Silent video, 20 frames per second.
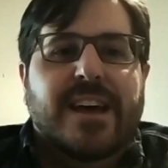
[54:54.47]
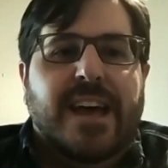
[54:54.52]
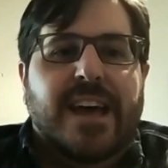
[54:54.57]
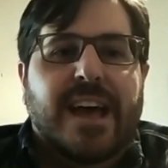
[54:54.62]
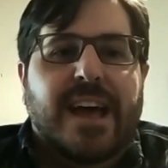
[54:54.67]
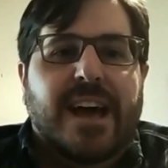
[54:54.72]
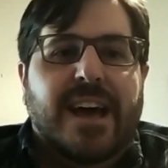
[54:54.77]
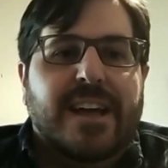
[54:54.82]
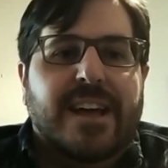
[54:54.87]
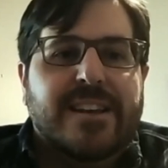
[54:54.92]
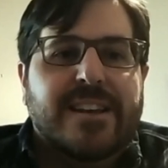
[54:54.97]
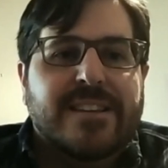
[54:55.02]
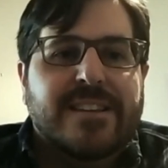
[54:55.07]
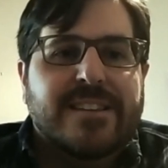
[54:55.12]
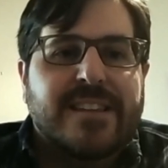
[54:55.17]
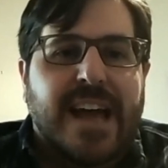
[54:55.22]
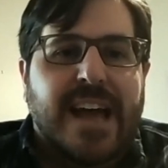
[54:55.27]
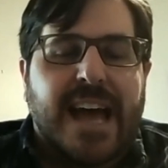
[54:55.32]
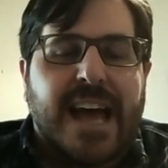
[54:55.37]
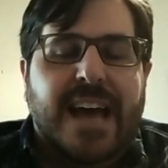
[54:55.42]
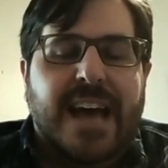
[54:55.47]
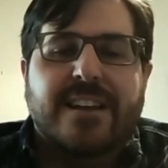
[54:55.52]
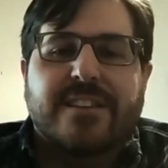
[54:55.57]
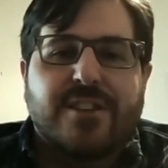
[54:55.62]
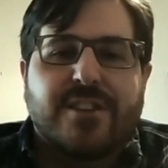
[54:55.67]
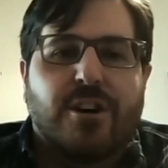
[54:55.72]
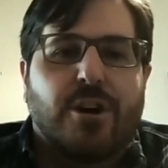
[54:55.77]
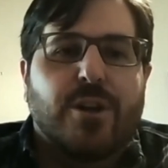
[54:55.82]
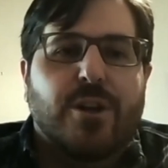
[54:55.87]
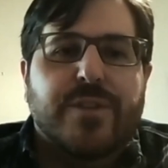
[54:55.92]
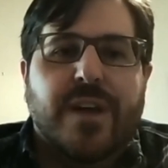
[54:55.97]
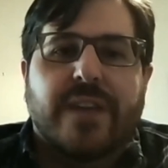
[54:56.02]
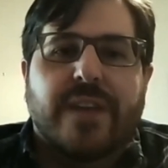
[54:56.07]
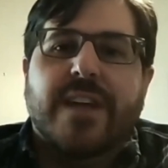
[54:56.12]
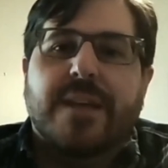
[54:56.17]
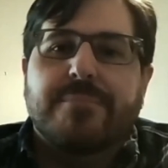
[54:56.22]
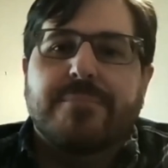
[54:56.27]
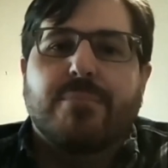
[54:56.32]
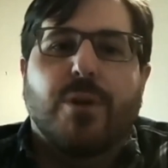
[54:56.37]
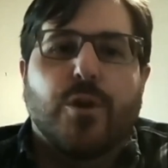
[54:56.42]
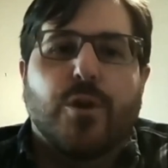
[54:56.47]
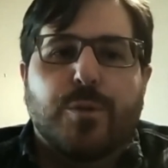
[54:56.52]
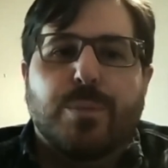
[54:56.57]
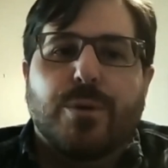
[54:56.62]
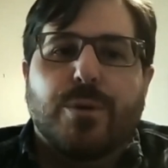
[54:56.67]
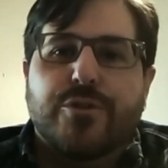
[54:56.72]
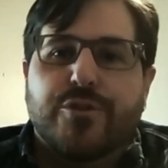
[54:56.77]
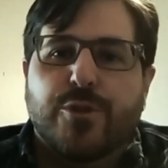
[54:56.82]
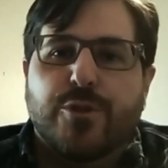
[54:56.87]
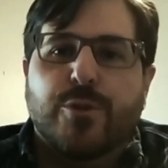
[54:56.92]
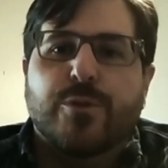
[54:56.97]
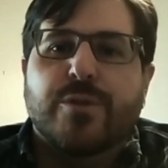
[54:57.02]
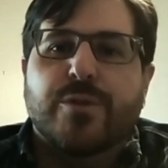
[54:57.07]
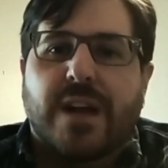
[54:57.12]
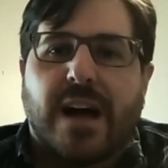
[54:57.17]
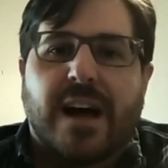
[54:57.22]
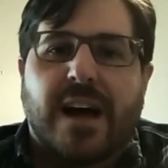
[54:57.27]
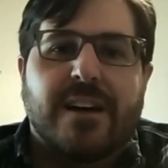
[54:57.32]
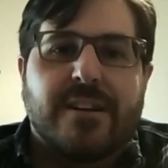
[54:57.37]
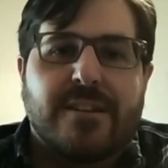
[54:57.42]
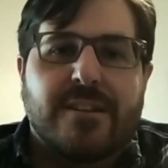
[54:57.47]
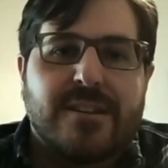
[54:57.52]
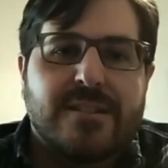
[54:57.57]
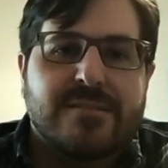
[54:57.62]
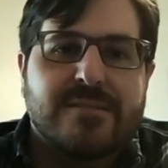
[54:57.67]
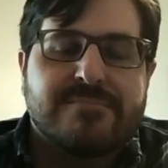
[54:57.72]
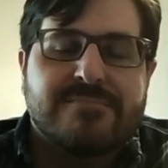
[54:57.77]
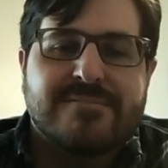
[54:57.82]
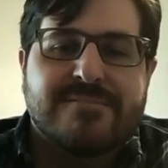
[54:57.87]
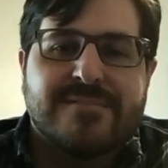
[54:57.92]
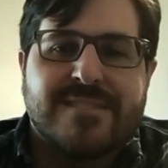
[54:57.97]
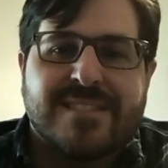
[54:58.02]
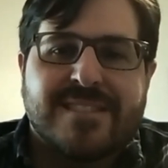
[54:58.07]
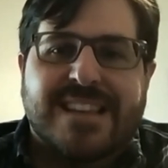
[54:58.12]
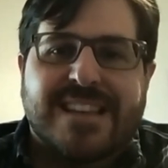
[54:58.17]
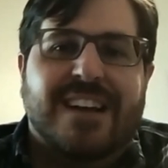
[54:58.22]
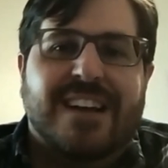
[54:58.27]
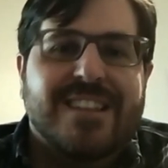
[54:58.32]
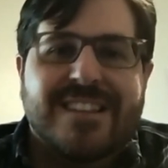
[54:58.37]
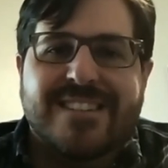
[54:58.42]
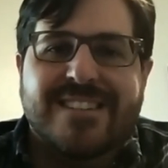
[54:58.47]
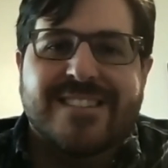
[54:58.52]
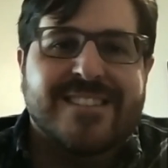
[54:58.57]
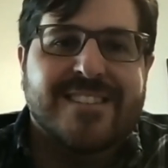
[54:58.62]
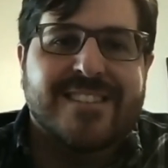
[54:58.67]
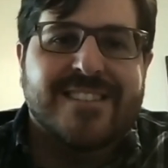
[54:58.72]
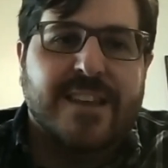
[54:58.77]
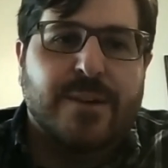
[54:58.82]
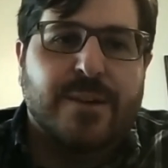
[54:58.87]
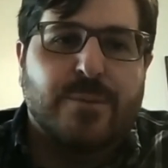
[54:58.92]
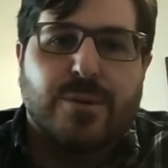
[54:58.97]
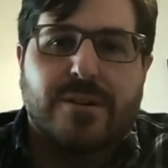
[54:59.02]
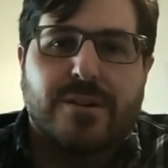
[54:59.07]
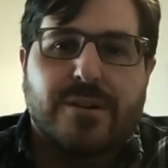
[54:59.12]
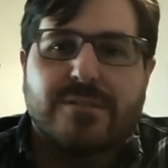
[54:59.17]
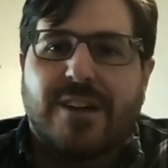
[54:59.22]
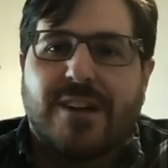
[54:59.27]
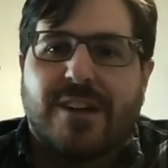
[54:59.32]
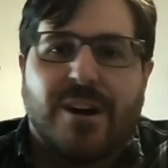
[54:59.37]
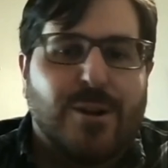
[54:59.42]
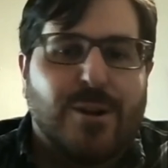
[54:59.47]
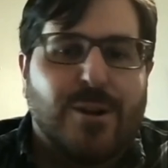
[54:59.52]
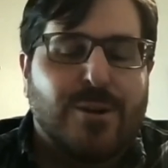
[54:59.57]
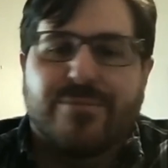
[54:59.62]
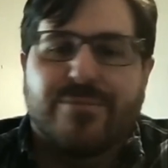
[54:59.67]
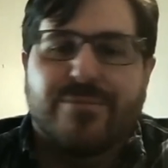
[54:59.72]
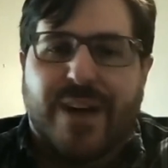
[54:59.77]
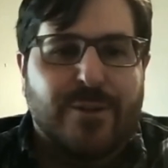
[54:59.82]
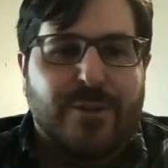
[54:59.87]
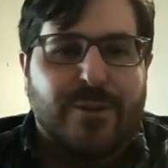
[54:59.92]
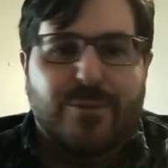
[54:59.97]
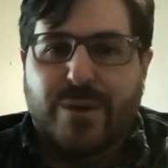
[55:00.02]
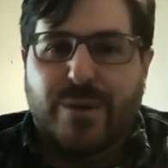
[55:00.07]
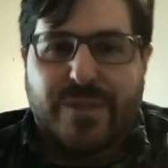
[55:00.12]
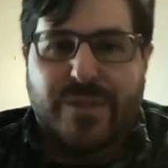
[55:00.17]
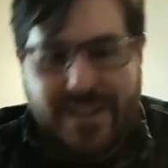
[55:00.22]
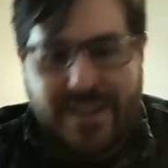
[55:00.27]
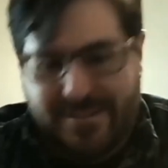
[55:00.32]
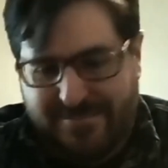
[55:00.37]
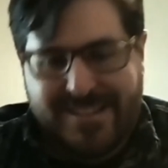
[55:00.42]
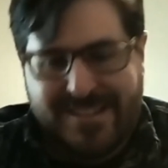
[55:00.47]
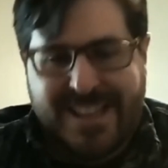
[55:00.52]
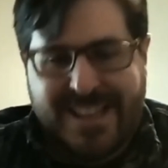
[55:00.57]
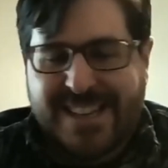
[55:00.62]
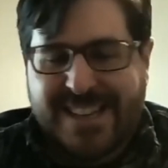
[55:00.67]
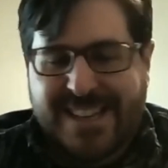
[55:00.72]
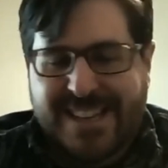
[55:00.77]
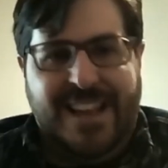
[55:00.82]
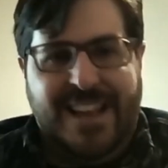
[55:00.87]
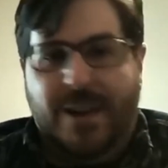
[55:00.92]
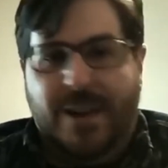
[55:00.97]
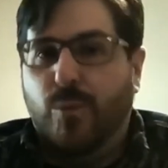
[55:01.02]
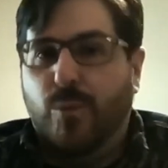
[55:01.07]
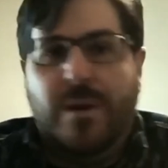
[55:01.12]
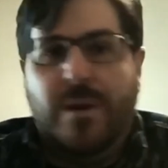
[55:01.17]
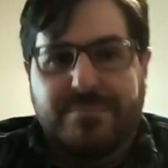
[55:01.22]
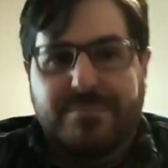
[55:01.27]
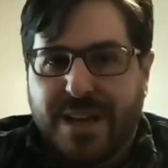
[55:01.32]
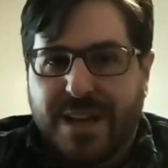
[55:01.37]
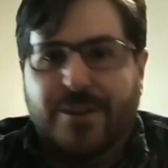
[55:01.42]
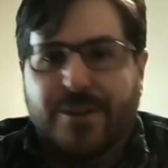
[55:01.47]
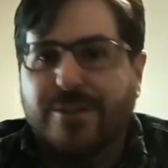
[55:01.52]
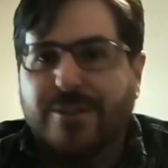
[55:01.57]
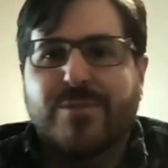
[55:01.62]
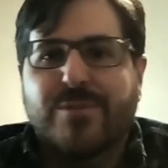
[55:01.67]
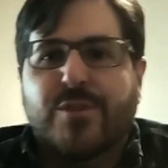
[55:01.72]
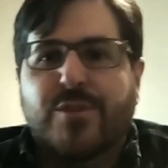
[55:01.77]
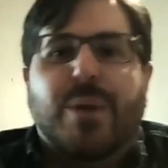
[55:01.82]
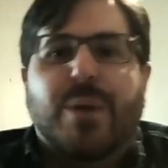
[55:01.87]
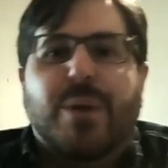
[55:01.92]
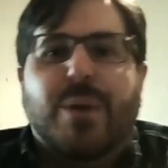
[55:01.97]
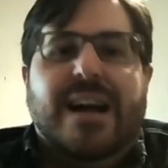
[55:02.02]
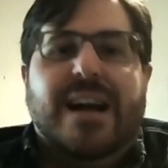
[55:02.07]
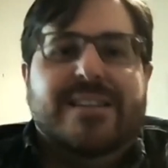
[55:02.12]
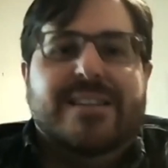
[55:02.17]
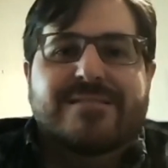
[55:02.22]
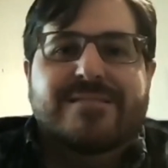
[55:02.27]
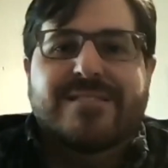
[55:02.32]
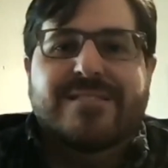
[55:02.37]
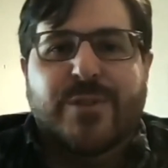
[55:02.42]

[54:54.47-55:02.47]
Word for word: an an adult and then multiple juvenile skeletons that were all found within like a one meter spot.